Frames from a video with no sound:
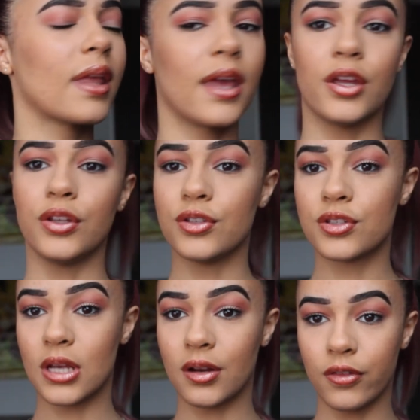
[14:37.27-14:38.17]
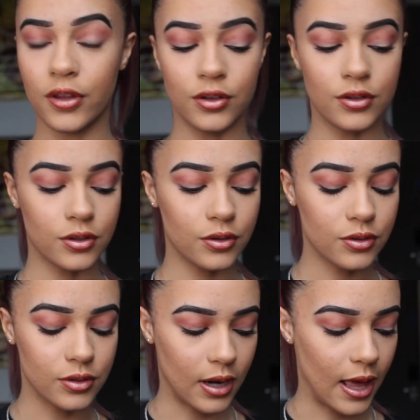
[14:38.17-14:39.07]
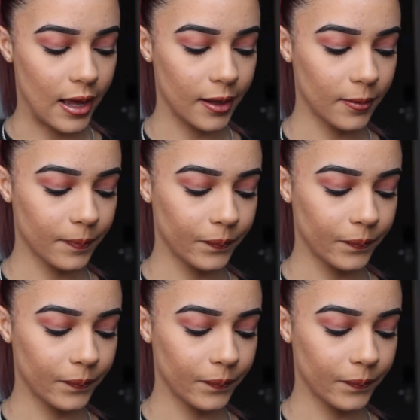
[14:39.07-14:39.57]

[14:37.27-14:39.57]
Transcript: get used to everything you do. So like,